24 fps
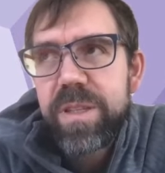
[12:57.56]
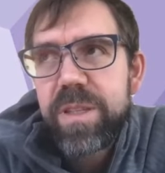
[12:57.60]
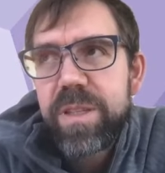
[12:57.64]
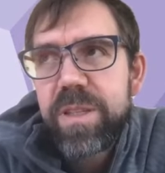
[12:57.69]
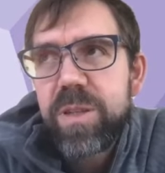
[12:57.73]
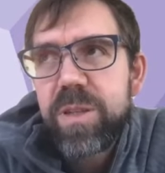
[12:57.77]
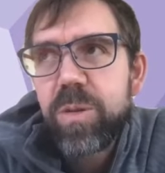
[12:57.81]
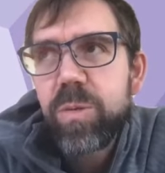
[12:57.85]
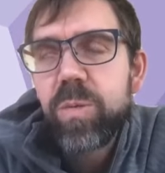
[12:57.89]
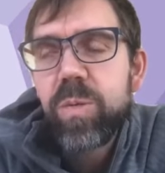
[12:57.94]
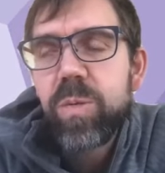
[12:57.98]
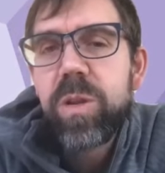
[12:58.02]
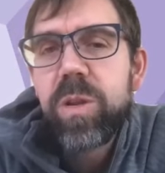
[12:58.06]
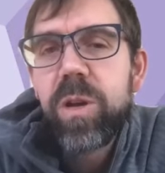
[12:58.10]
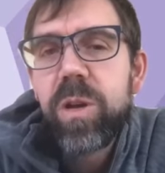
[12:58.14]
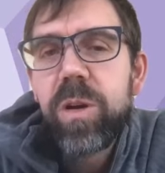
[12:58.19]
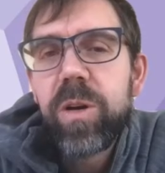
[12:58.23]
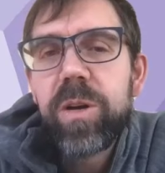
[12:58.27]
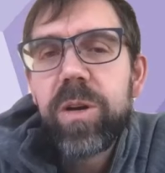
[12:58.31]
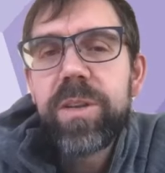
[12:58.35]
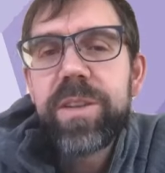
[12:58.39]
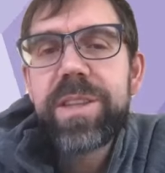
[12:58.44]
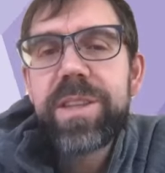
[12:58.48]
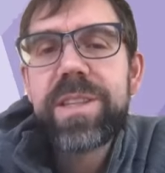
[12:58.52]
to
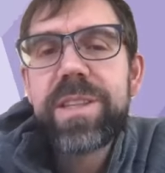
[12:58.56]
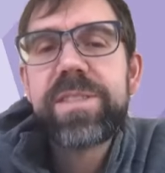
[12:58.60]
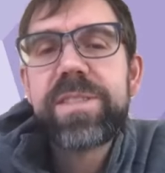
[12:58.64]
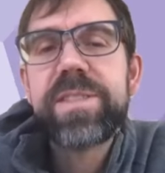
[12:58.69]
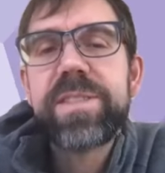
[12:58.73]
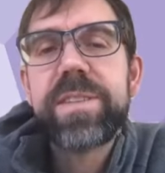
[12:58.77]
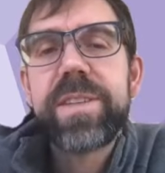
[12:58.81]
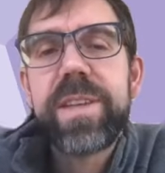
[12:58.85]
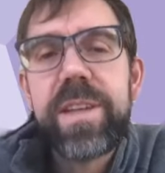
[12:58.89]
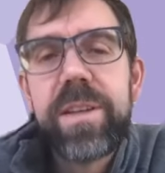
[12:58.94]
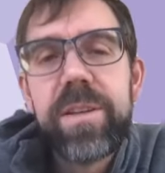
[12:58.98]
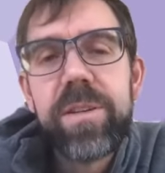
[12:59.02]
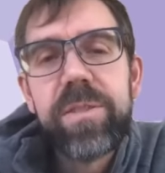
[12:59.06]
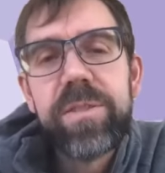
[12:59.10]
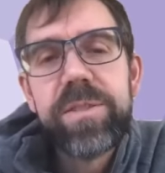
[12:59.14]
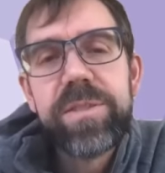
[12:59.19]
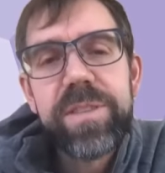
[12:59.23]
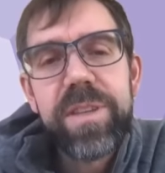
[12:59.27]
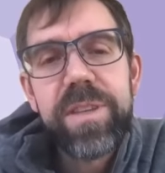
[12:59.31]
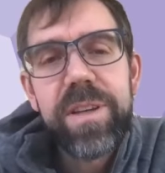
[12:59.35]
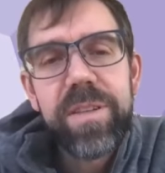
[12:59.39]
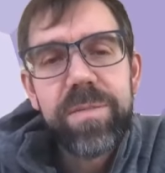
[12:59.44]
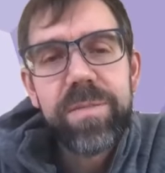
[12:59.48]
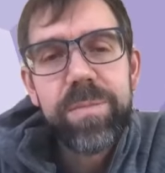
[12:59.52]
learn the skills
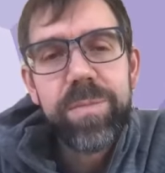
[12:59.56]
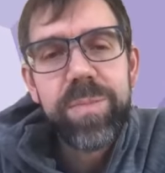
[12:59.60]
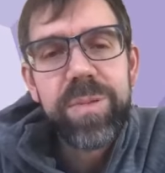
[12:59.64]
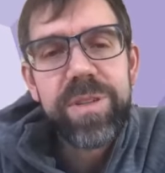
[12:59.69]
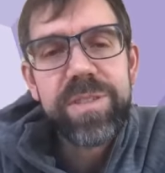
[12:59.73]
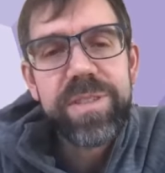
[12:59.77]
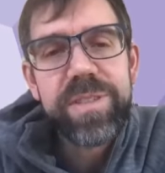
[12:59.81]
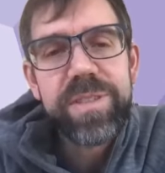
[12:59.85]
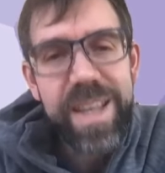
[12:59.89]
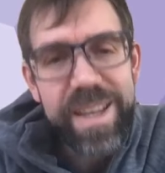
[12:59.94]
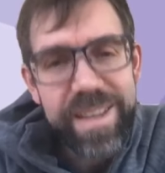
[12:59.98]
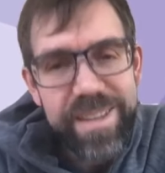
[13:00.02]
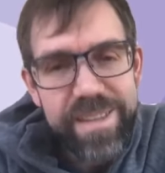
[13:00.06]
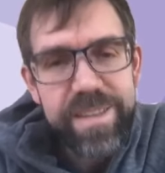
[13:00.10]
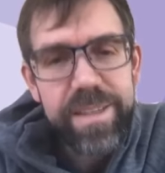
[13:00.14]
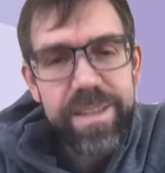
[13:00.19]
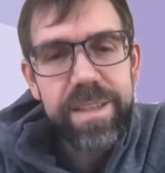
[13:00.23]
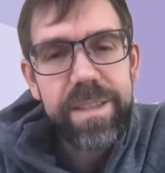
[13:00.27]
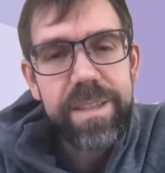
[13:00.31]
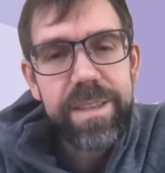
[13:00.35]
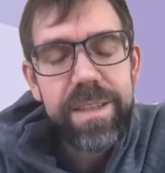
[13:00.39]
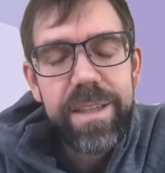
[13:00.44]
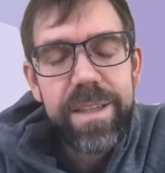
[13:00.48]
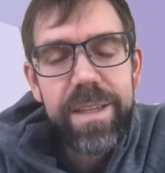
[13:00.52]
of presenting,
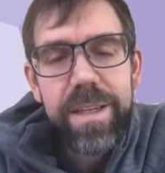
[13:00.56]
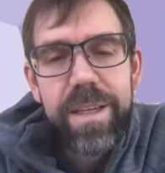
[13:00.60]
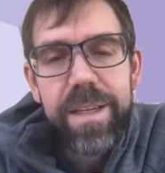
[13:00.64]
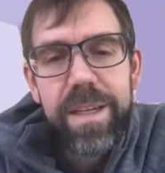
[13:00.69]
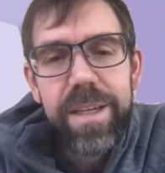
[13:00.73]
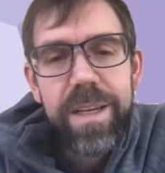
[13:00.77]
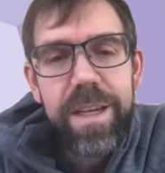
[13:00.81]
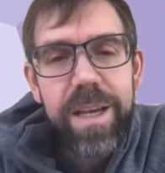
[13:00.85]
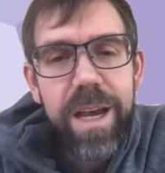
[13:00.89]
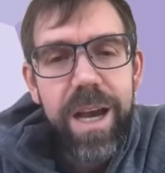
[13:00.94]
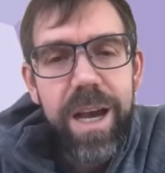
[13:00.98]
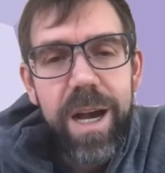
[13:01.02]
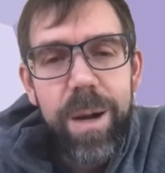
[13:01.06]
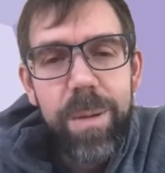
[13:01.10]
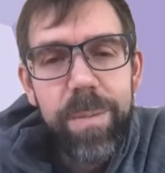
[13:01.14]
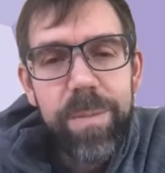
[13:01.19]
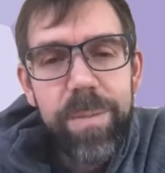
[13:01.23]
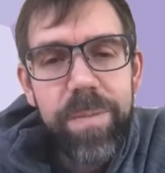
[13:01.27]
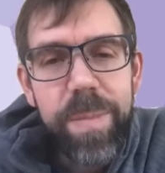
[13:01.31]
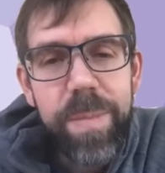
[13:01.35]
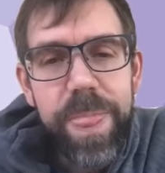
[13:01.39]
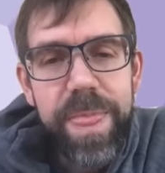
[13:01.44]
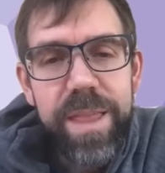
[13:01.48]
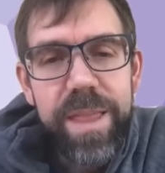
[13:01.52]

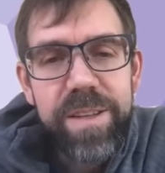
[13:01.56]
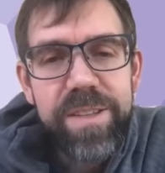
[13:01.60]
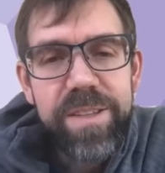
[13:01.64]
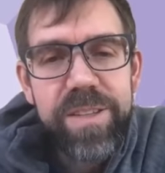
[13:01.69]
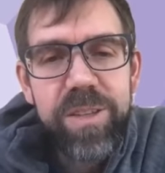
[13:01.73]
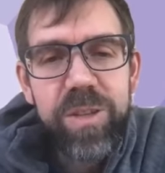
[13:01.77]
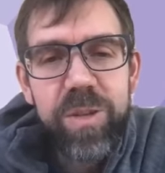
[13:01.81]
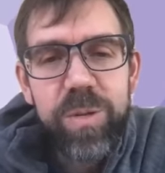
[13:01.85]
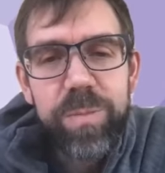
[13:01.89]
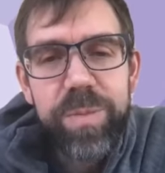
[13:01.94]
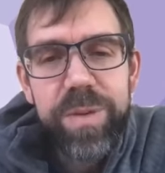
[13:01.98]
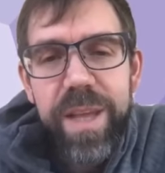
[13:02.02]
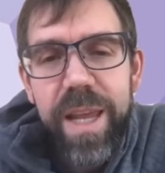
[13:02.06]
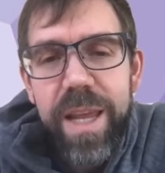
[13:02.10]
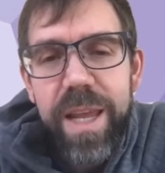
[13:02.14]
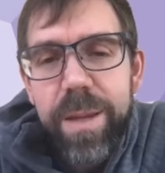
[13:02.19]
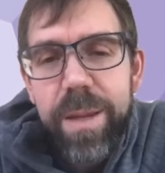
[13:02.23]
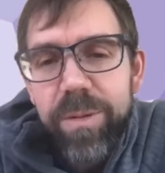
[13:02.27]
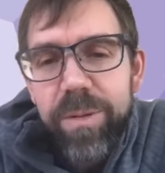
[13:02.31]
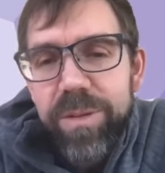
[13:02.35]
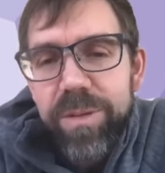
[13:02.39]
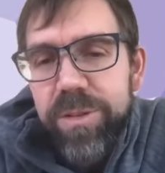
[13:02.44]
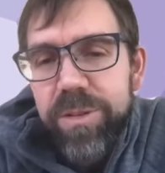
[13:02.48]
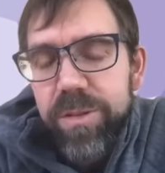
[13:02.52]
to be
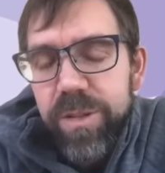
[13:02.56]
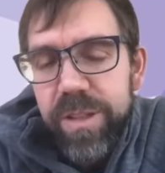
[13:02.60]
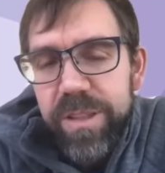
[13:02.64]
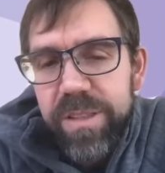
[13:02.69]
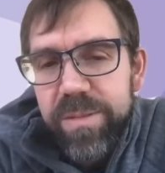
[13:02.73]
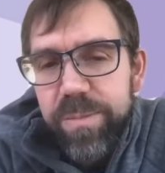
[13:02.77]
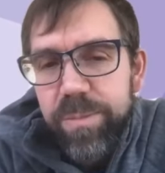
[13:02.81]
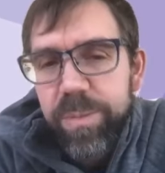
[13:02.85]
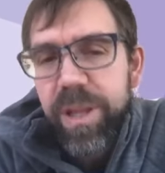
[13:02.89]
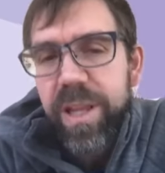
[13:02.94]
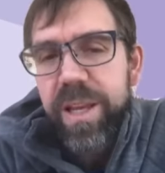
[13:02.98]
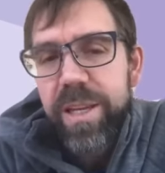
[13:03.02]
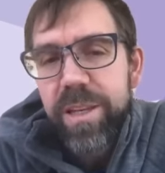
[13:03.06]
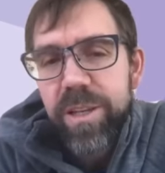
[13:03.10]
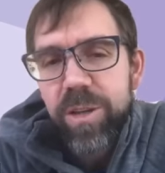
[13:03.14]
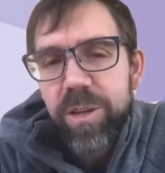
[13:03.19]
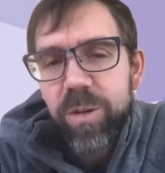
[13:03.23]
able to explain